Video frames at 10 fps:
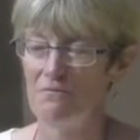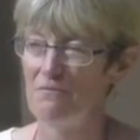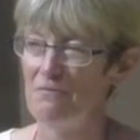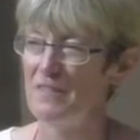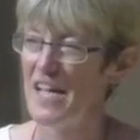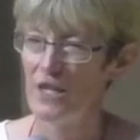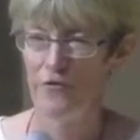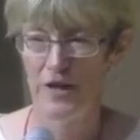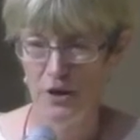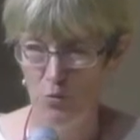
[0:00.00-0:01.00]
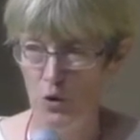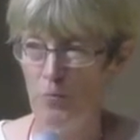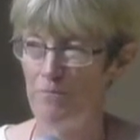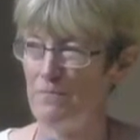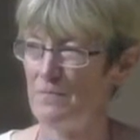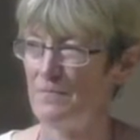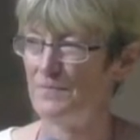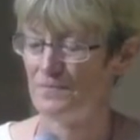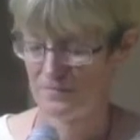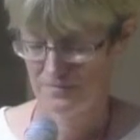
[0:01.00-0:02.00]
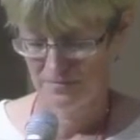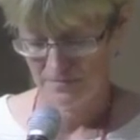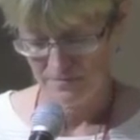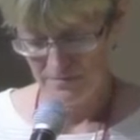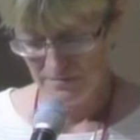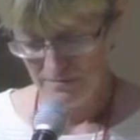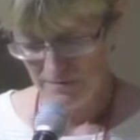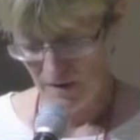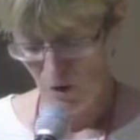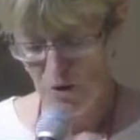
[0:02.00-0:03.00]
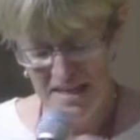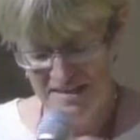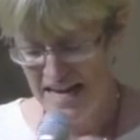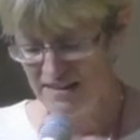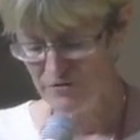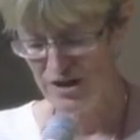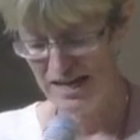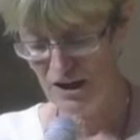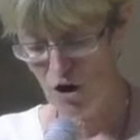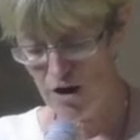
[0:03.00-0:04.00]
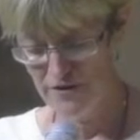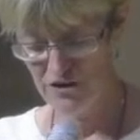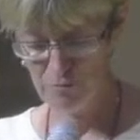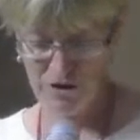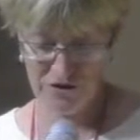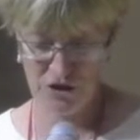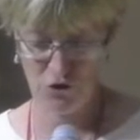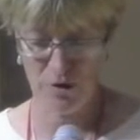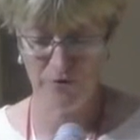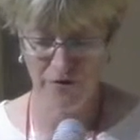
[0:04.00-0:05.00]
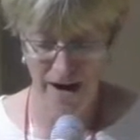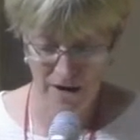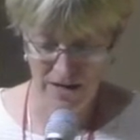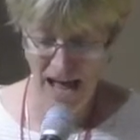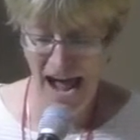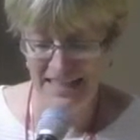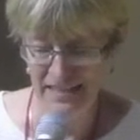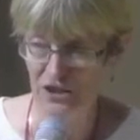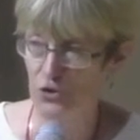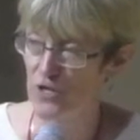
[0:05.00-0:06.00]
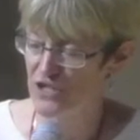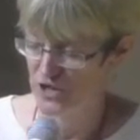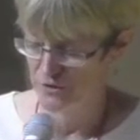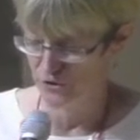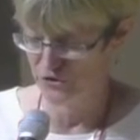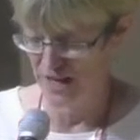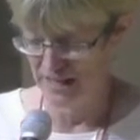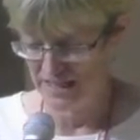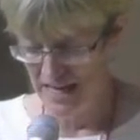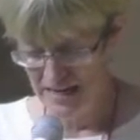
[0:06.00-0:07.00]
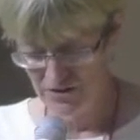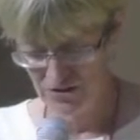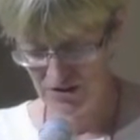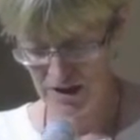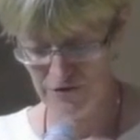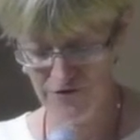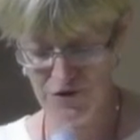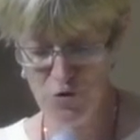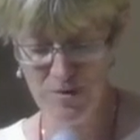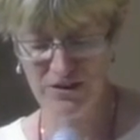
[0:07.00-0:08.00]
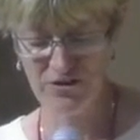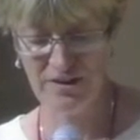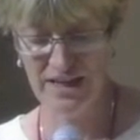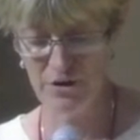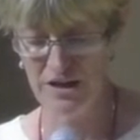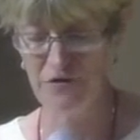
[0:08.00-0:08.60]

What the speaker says: Within days of taking office, President Trump fired Acting Attorney General Sally Yates, and a few months later, he fired FBI Director James Comey.